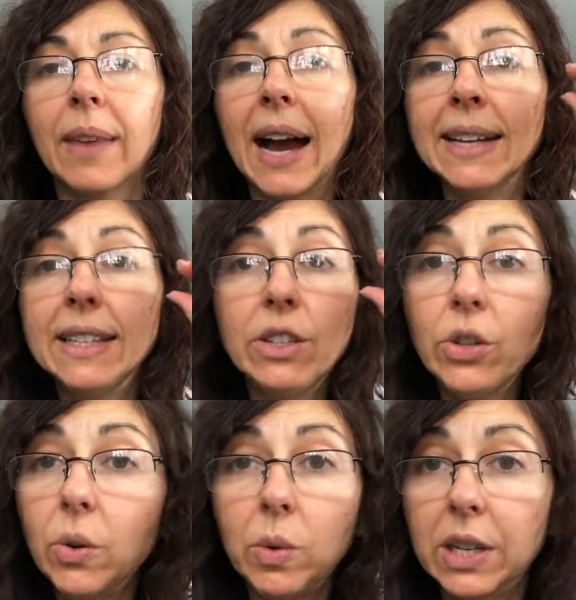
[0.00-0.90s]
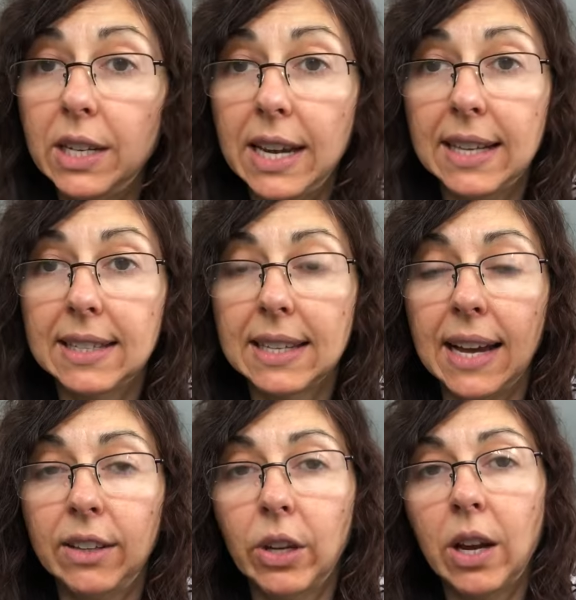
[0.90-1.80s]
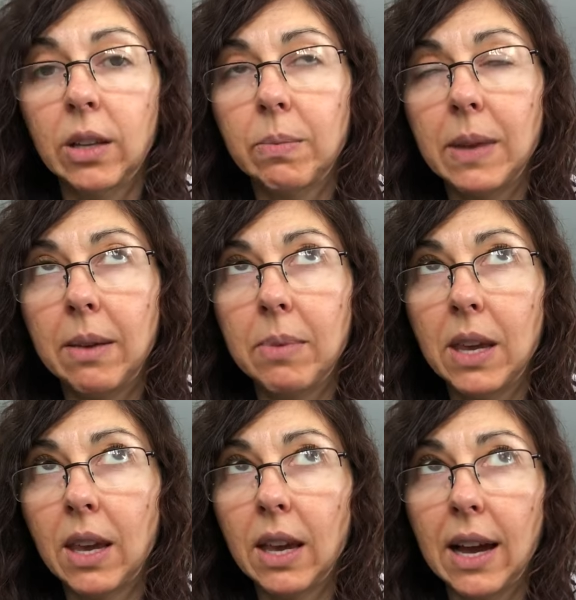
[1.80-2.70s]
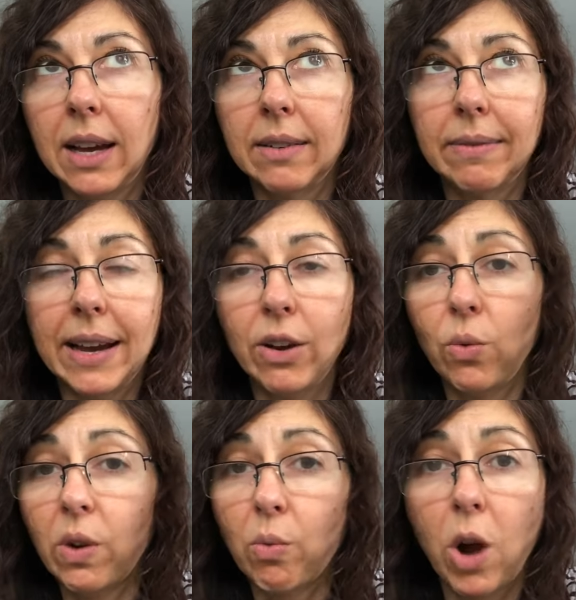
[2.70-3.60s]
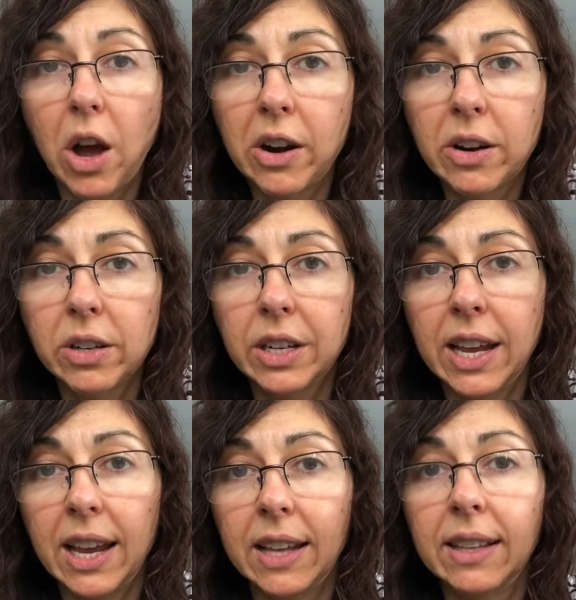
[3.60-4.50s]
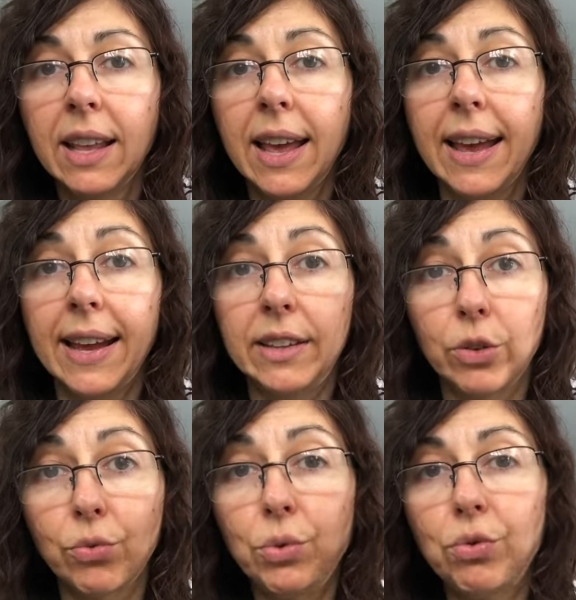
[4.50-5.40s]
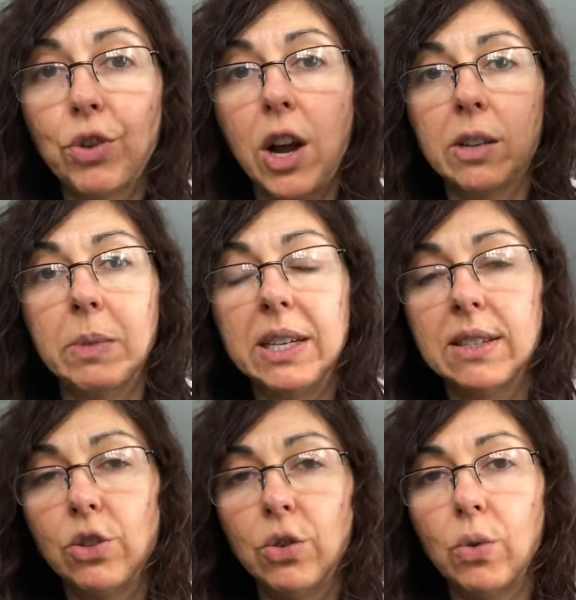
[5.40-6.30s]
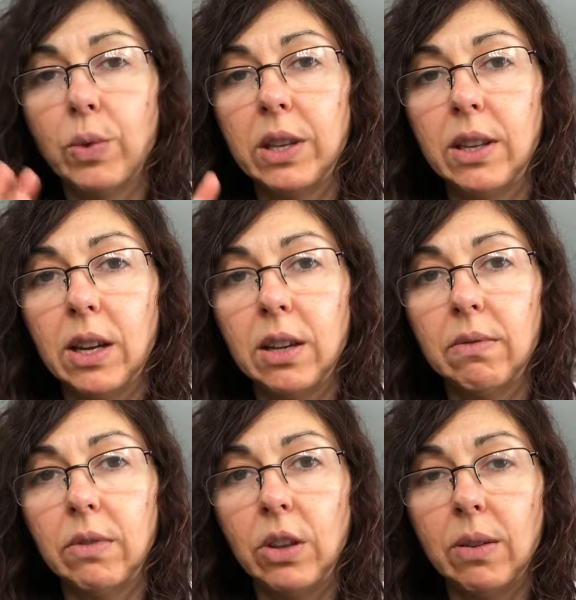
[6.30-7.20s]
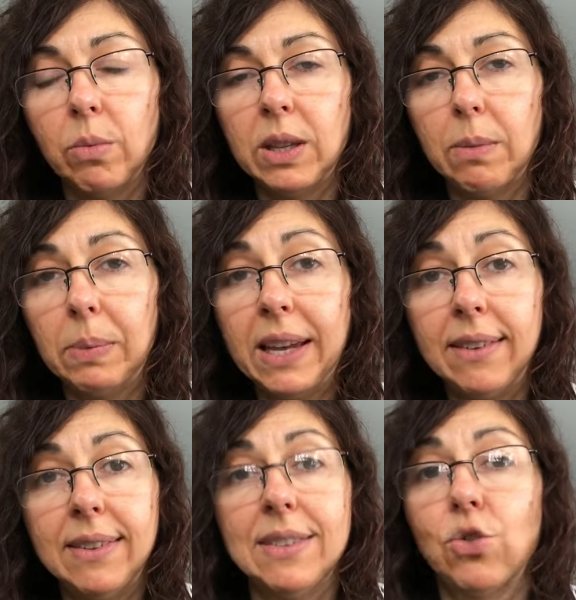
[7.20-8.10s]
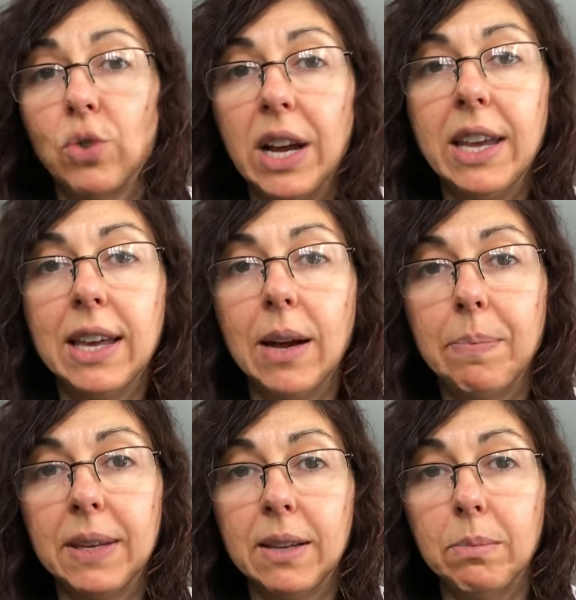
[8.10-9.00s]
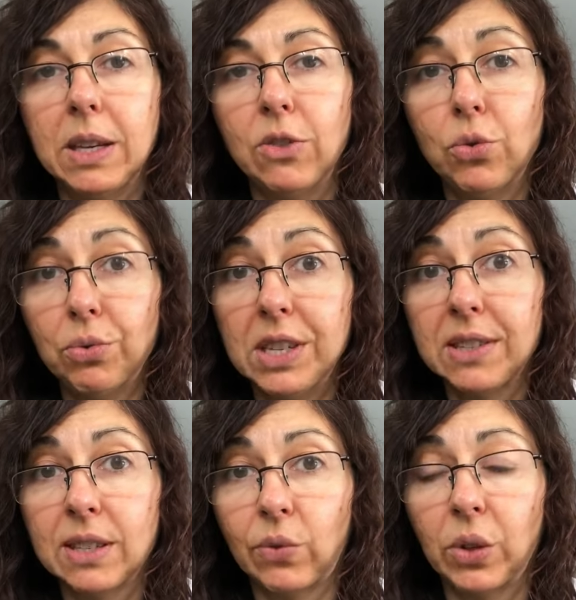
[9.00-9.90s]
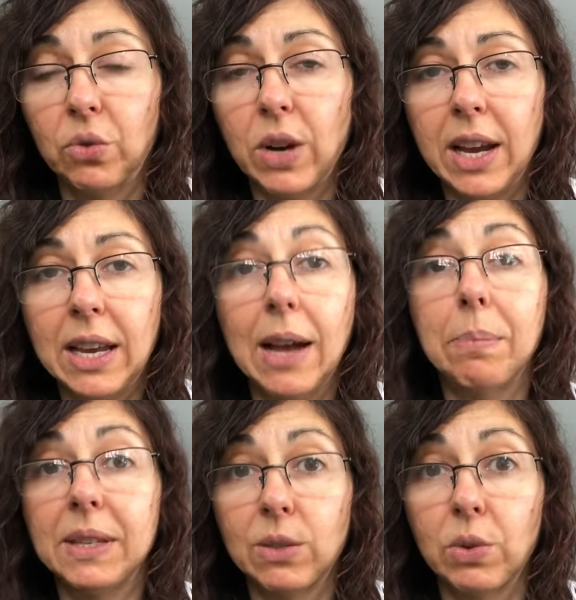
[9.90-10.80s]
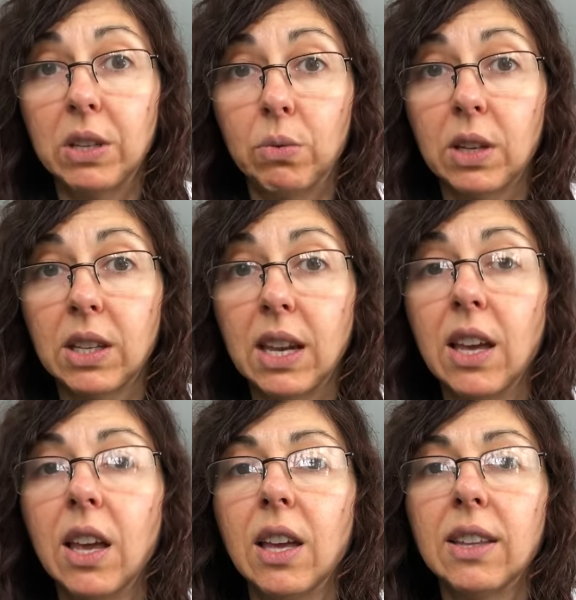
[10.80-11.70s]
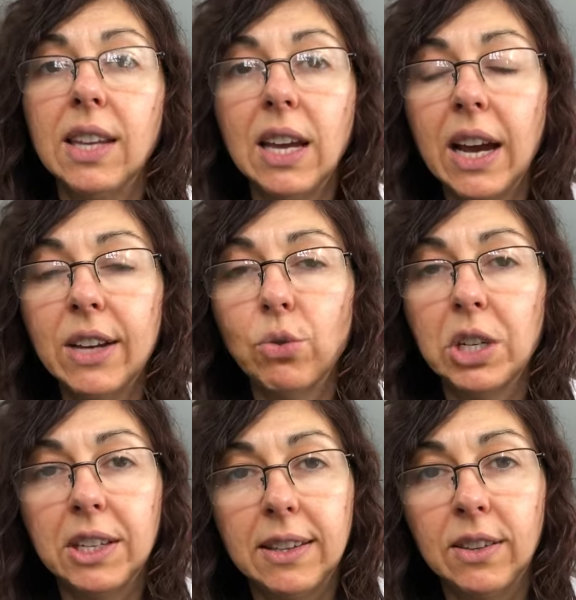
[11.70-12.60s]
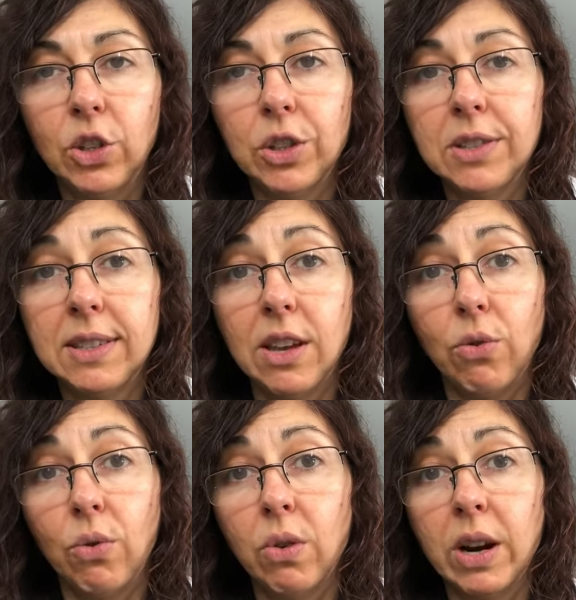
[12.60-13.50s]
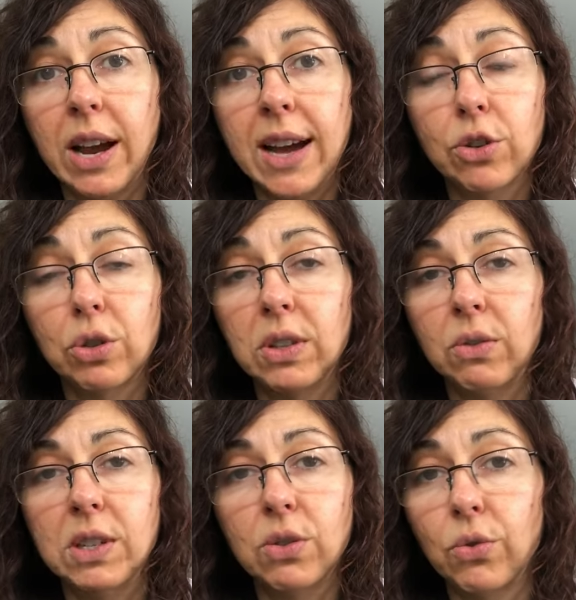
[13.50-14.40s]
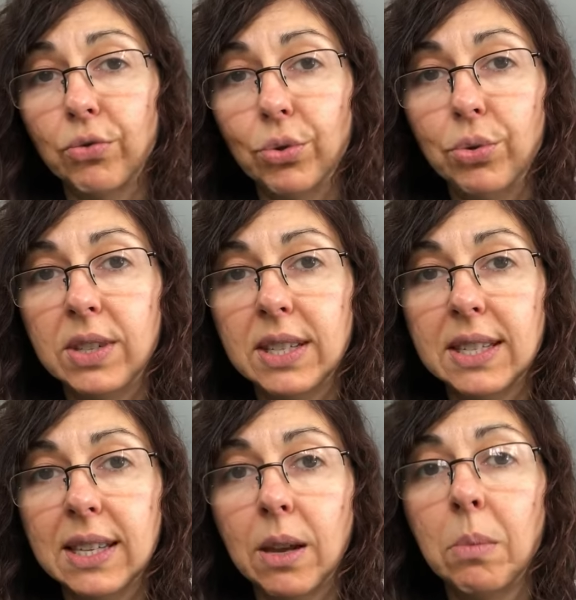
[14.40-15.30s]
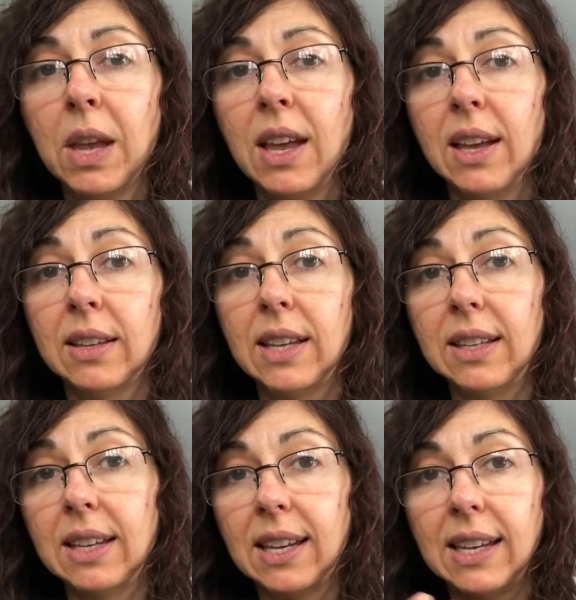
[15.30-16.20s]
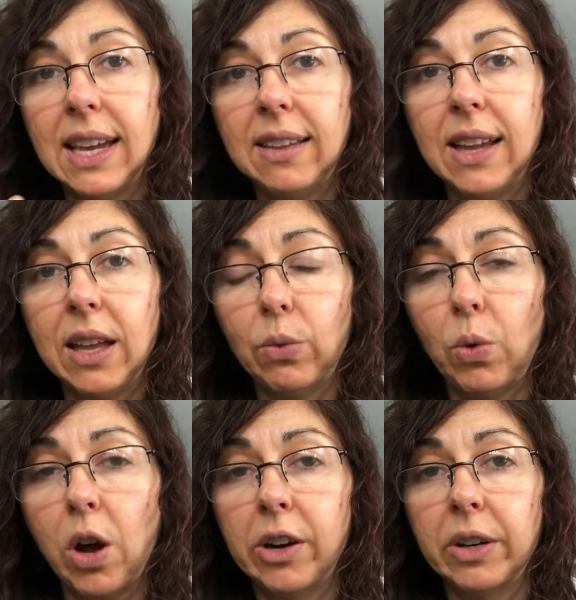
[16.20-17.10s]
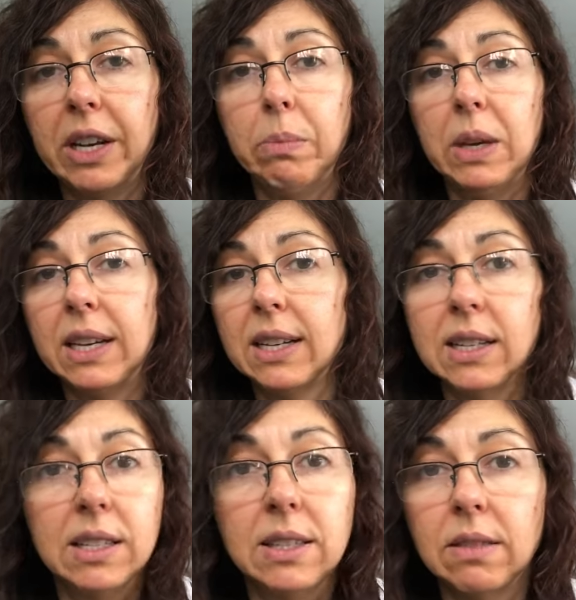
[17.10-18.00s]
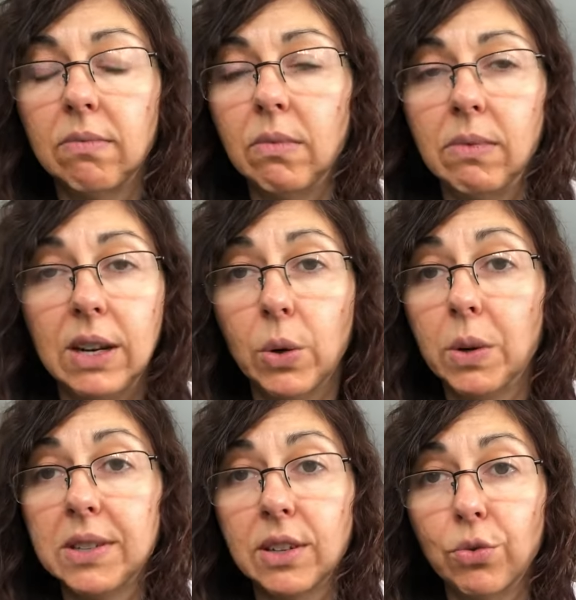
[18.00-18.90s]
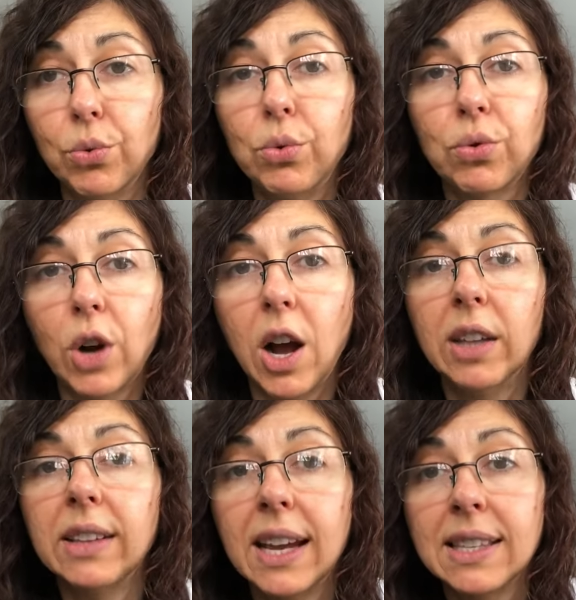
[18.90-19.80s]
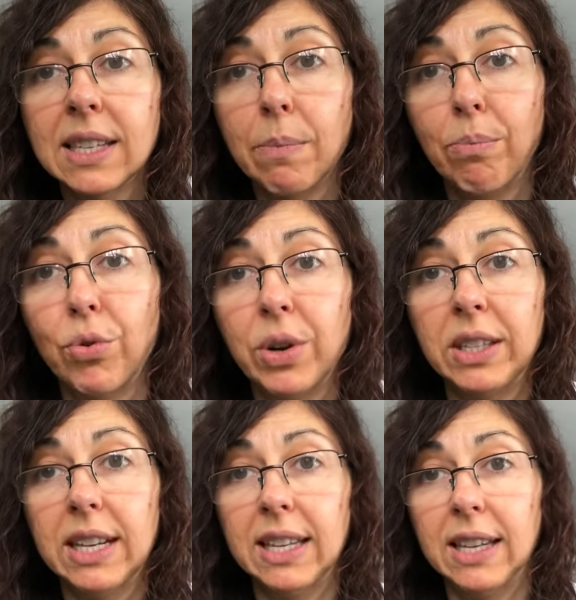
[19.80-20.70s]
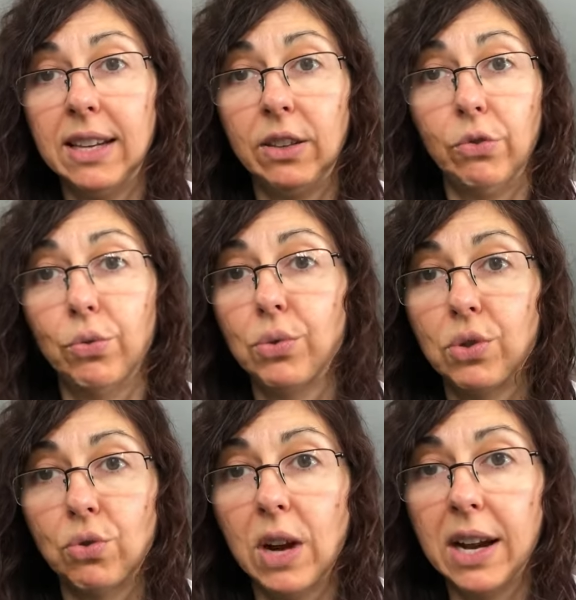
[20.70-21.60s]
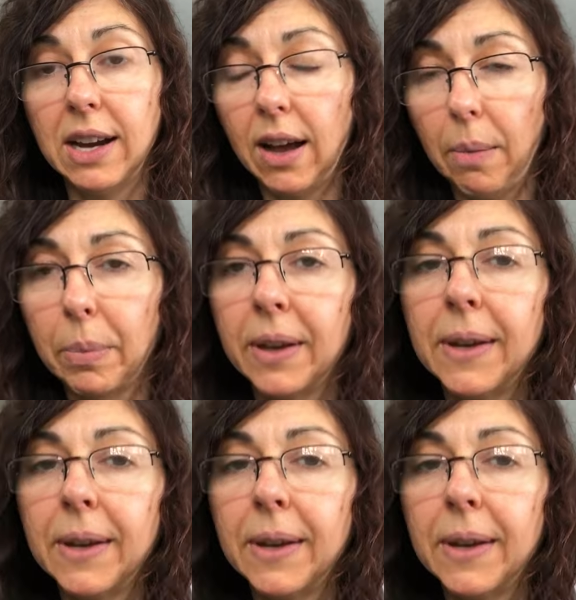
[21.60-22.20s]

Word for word: I didn't know what it is. I thought maybe uh, I overwatered and had a root rot because you know when the when the plant is drying up can be two reasons for drying up. It's really really dehydrated and thirsty, or actually there is no root system that can get that water in because there was a root rot at some point and then the roots dried up.